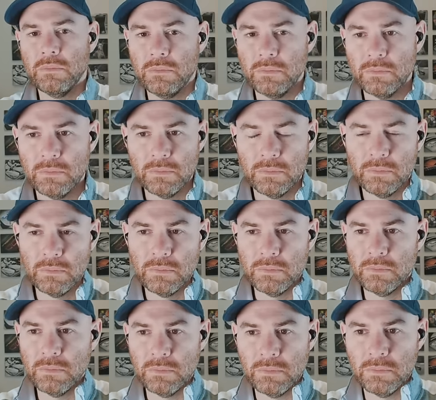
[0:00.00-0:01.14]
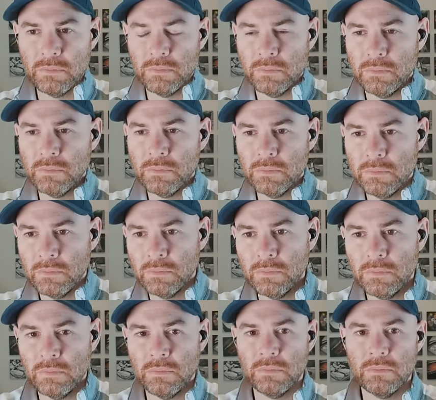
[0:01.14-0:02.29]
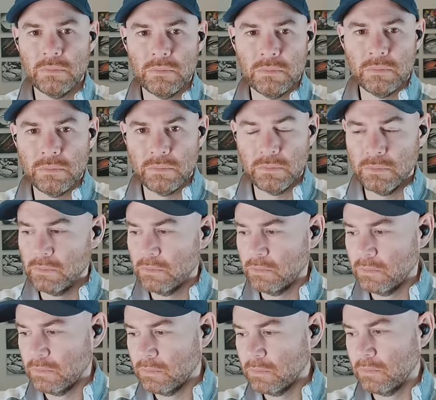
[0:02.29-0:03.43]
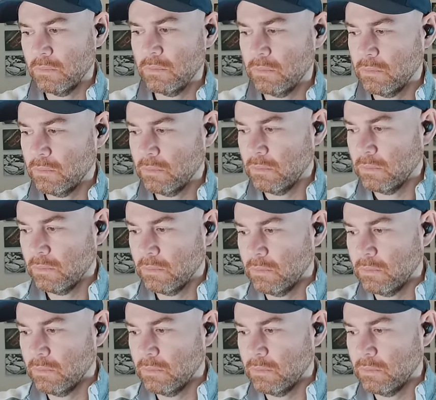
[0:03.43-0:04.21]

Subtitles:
(not speaking)